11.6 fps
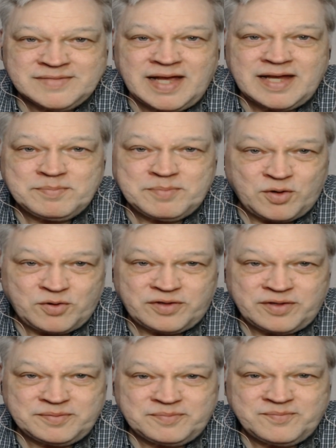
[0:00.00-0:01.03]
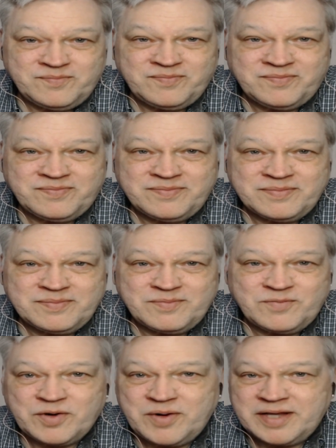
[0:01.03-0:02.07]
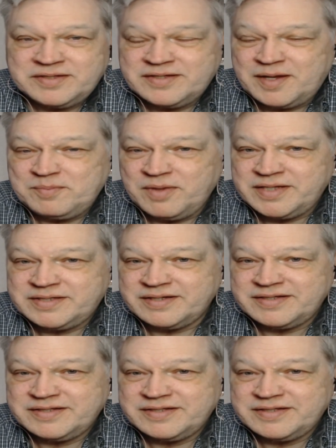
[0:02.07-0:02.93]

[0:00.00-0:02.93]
both regrets and blessings.